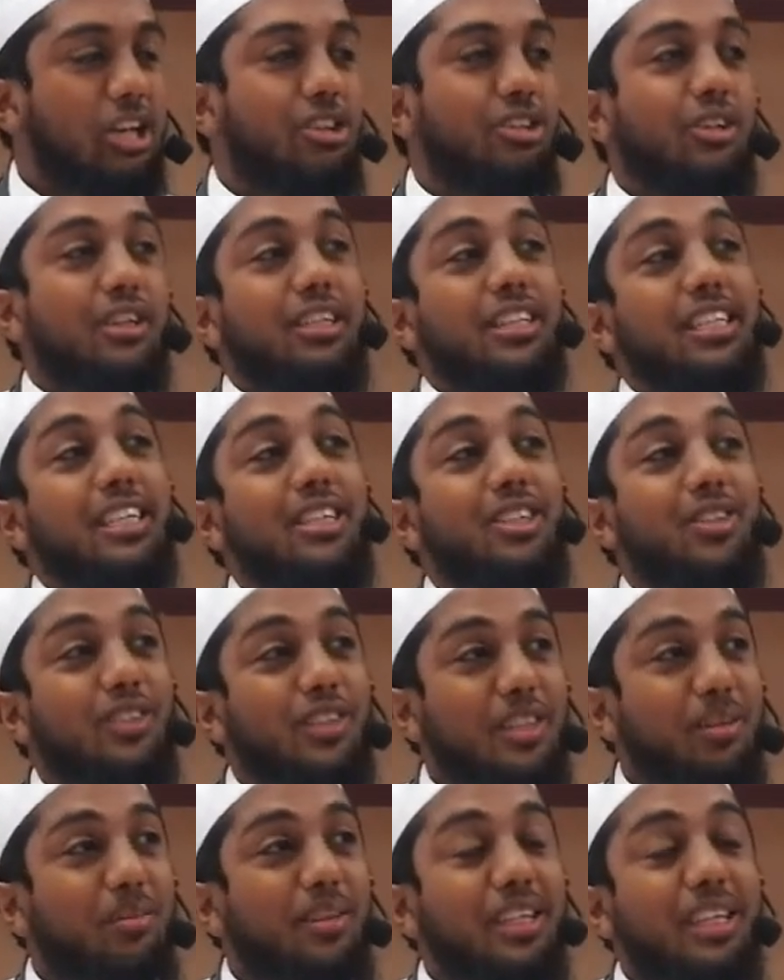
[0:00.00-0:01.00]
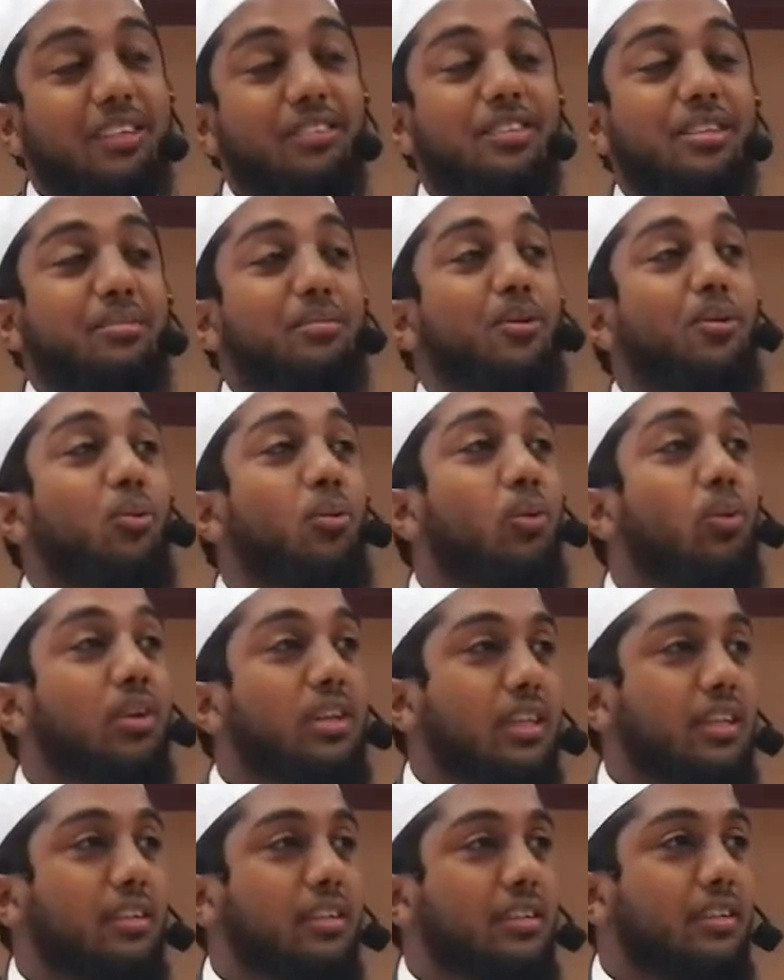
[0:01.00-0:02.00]
So he says to them, and he gives them a
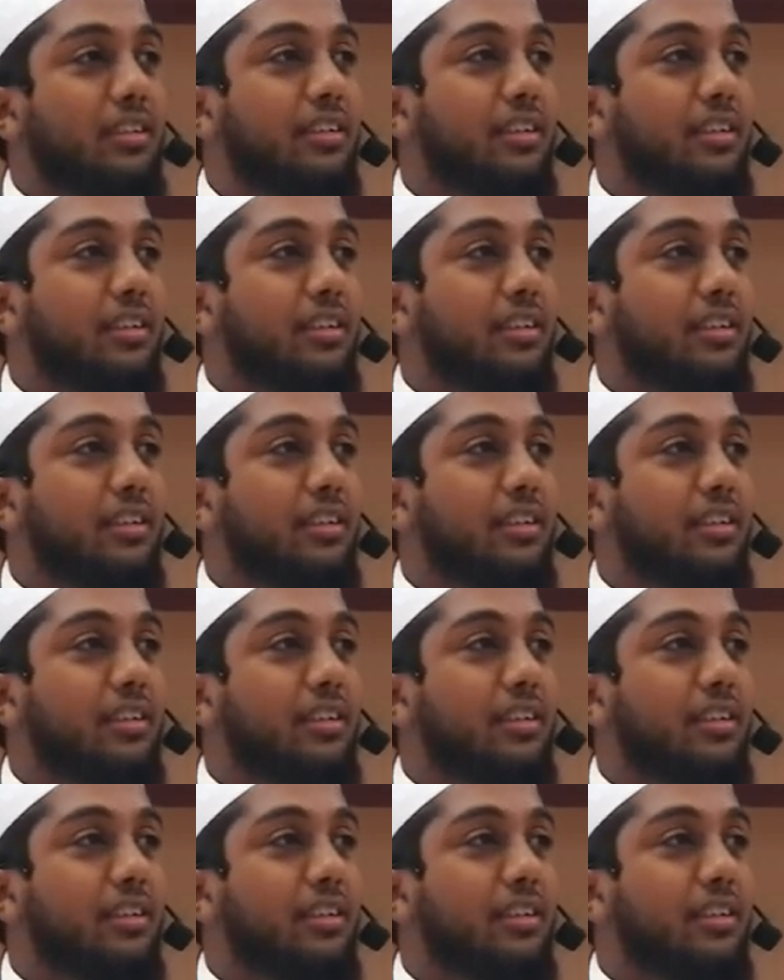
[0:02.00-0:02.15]
warning,